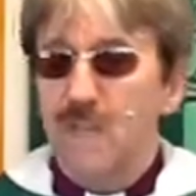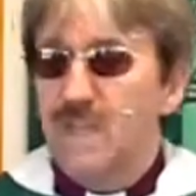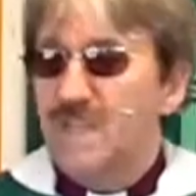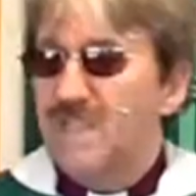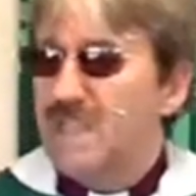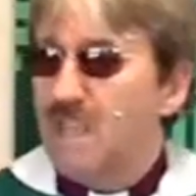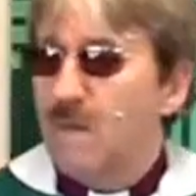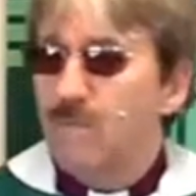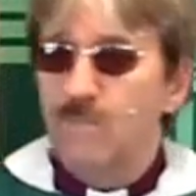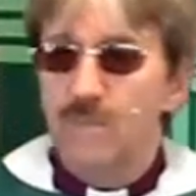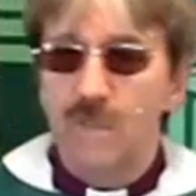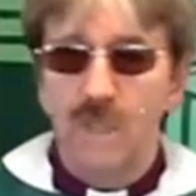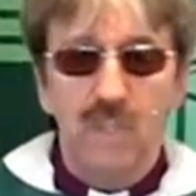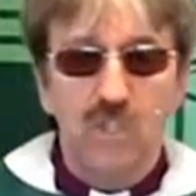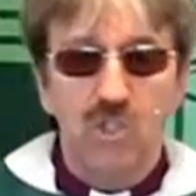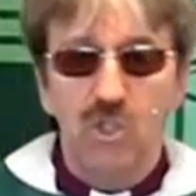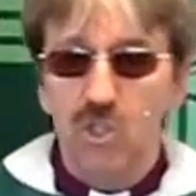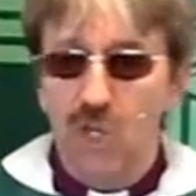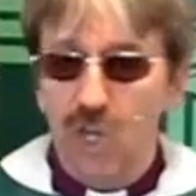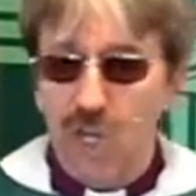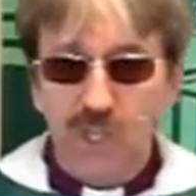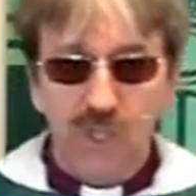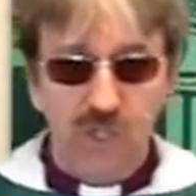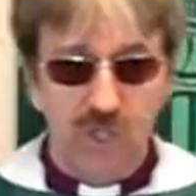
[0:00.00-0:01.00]
Something
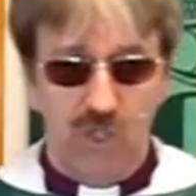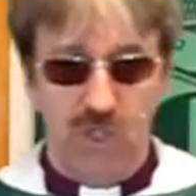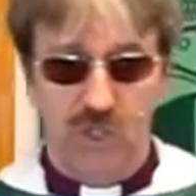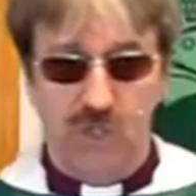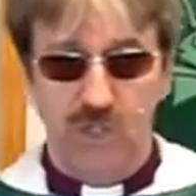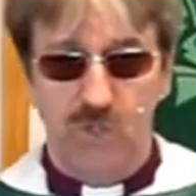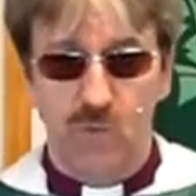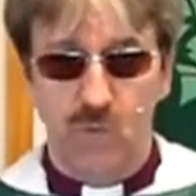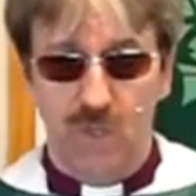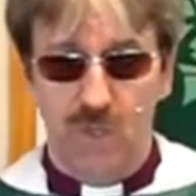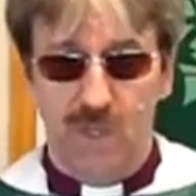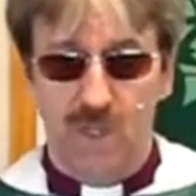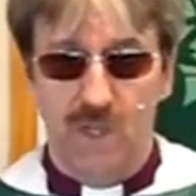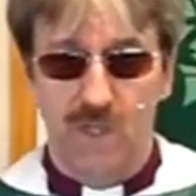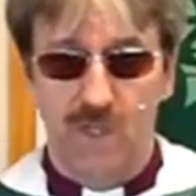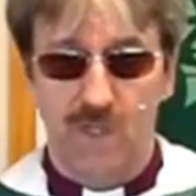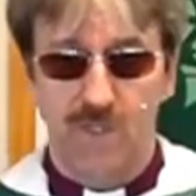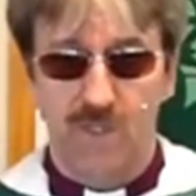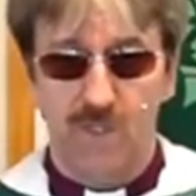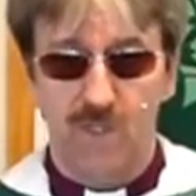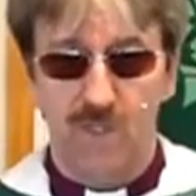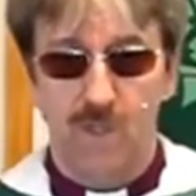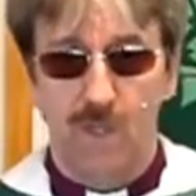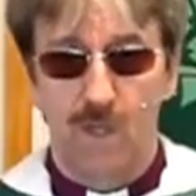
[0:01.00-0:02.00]
changes within
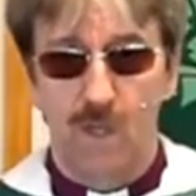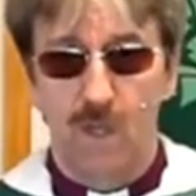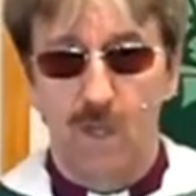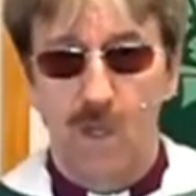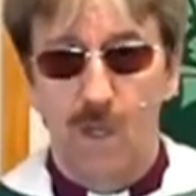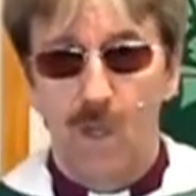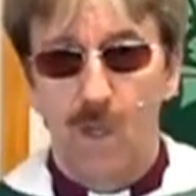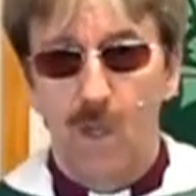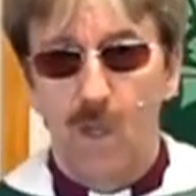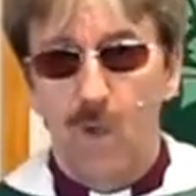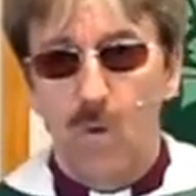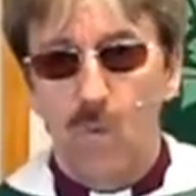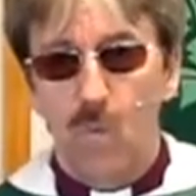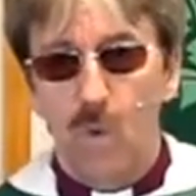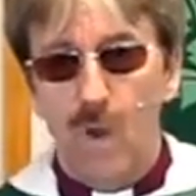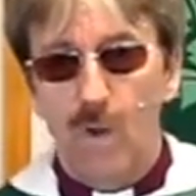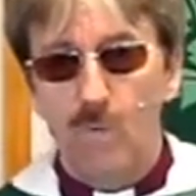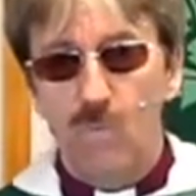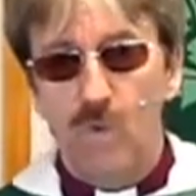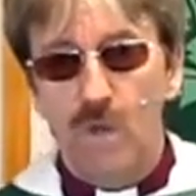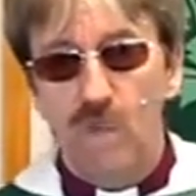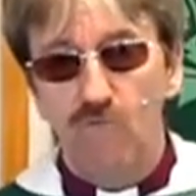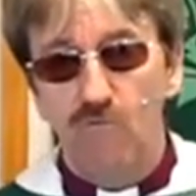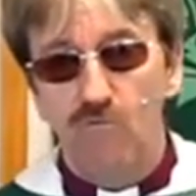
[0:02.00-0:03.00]
us
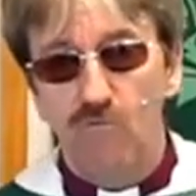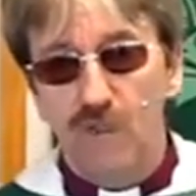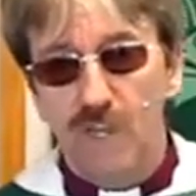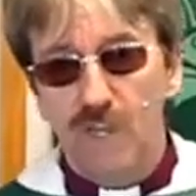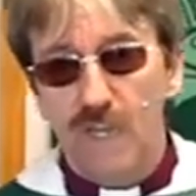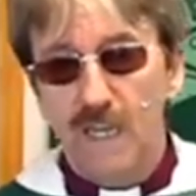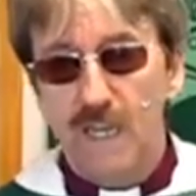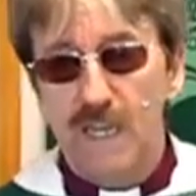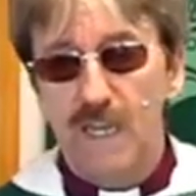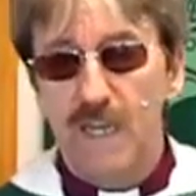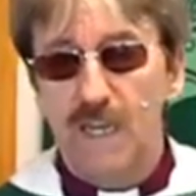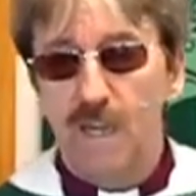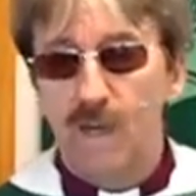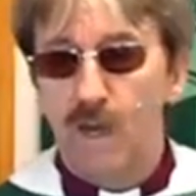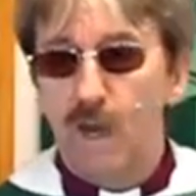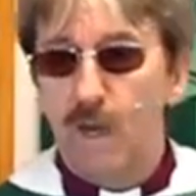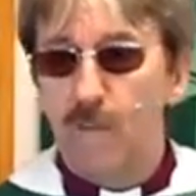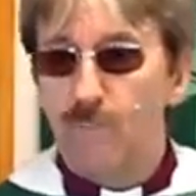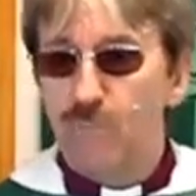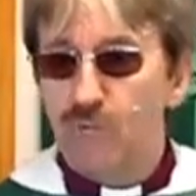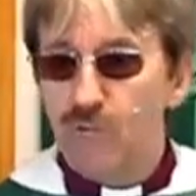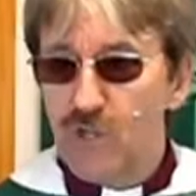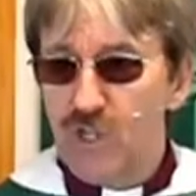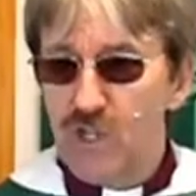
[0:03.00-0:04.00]
when we really
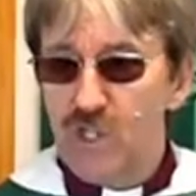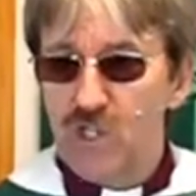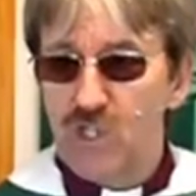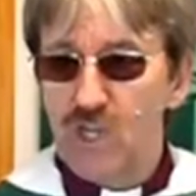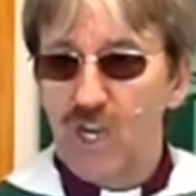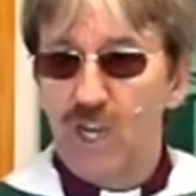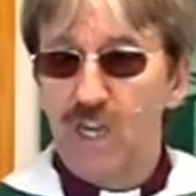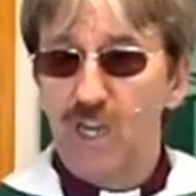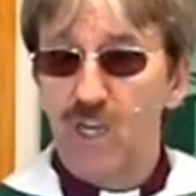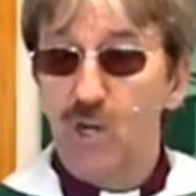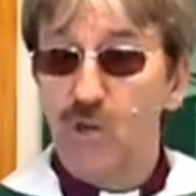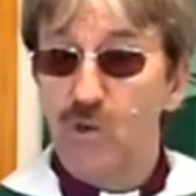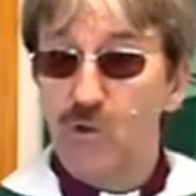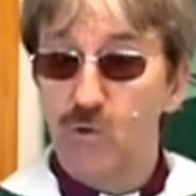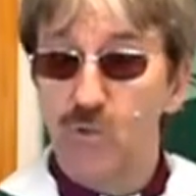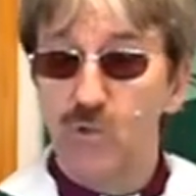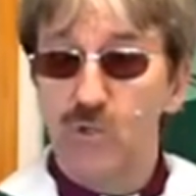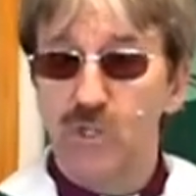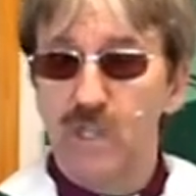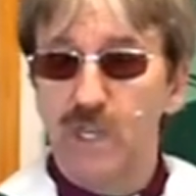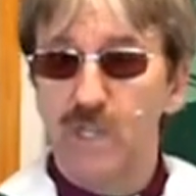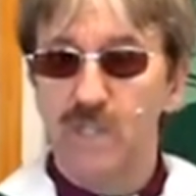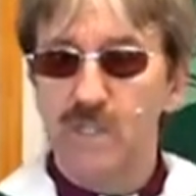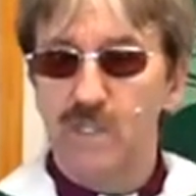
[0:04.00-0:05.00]
appreciate who
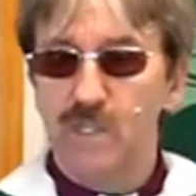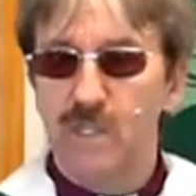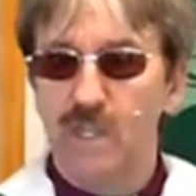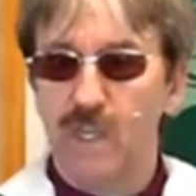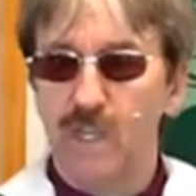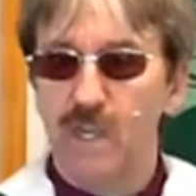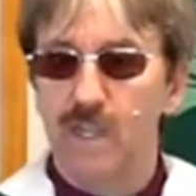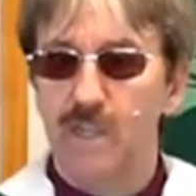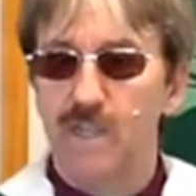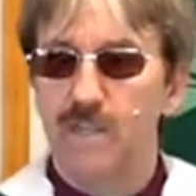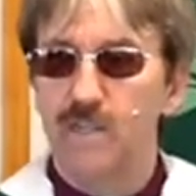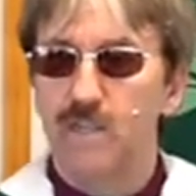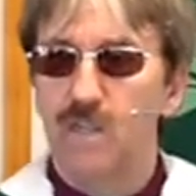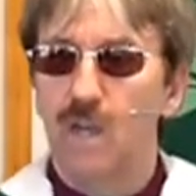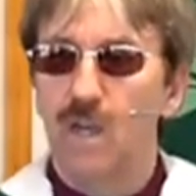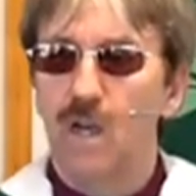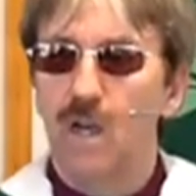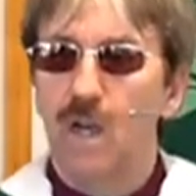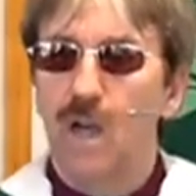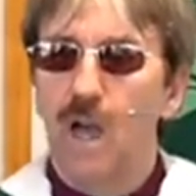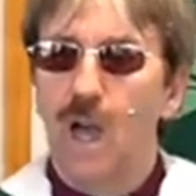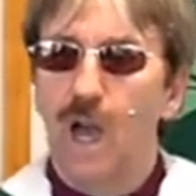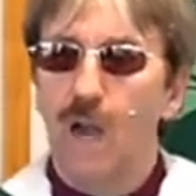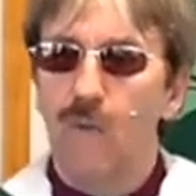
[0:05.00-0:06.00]
Jesus is
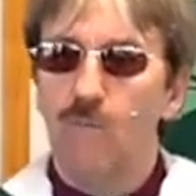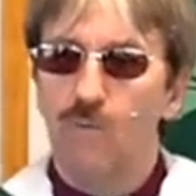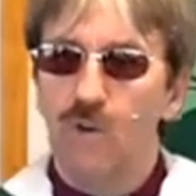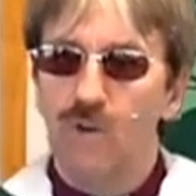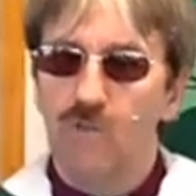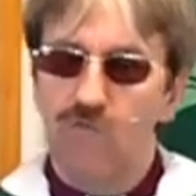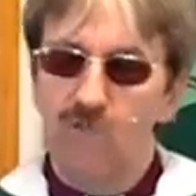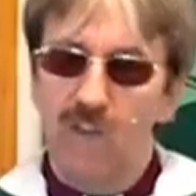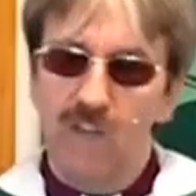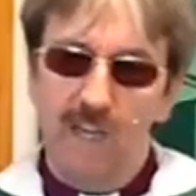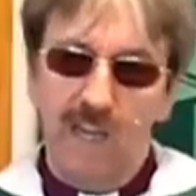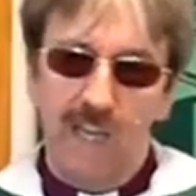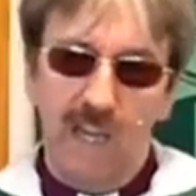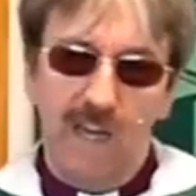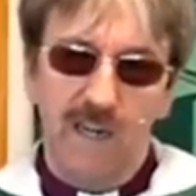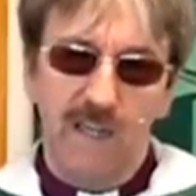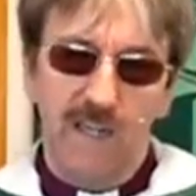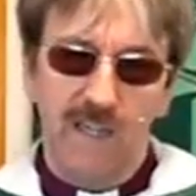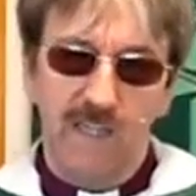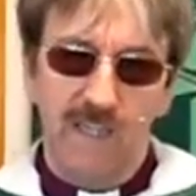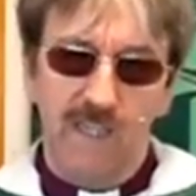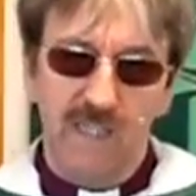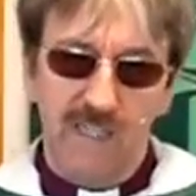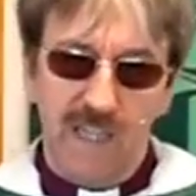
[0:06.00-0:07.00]
and we really
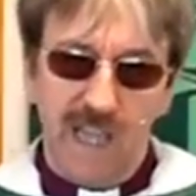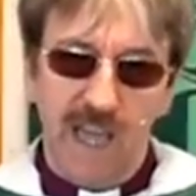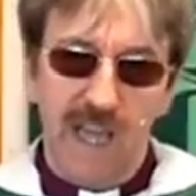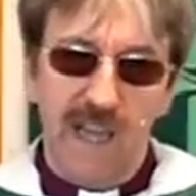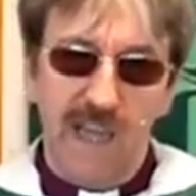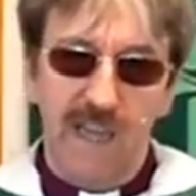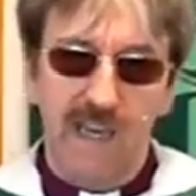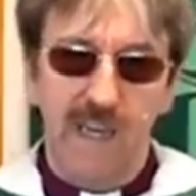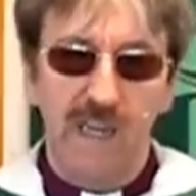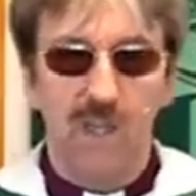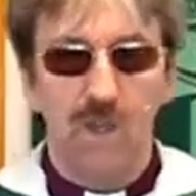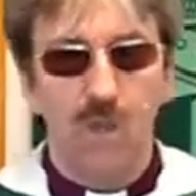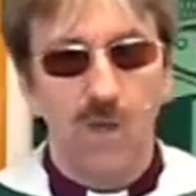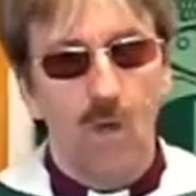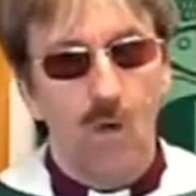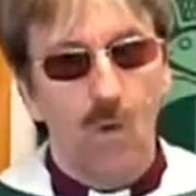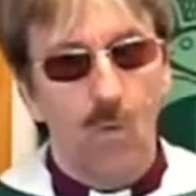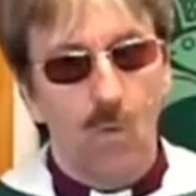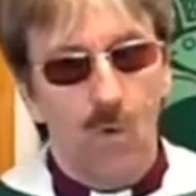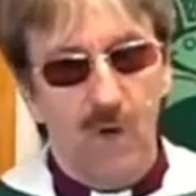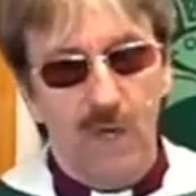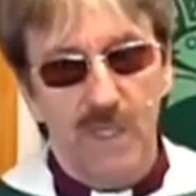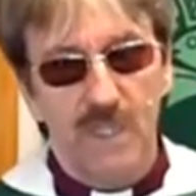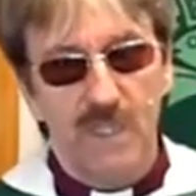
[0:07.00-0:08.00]
understand
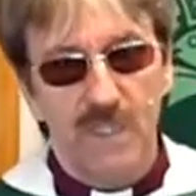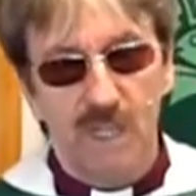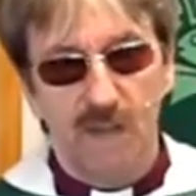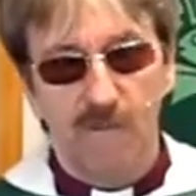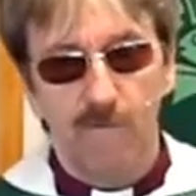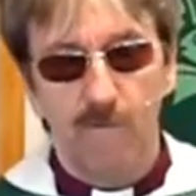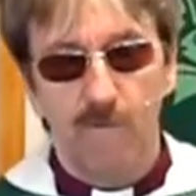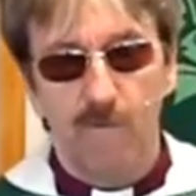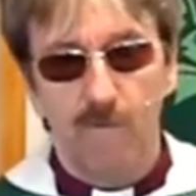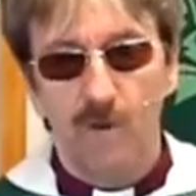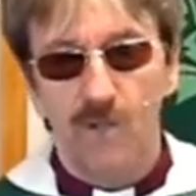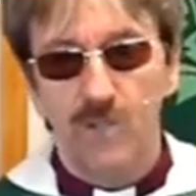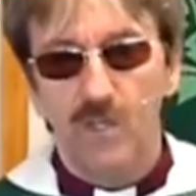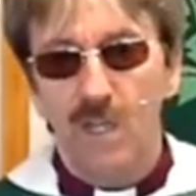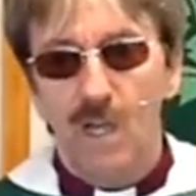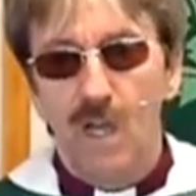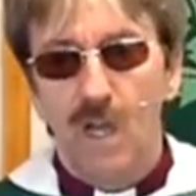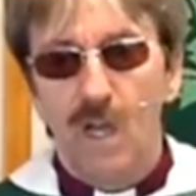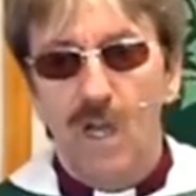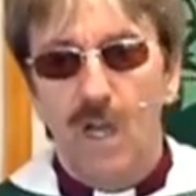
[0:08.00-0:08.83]
what he's done for us.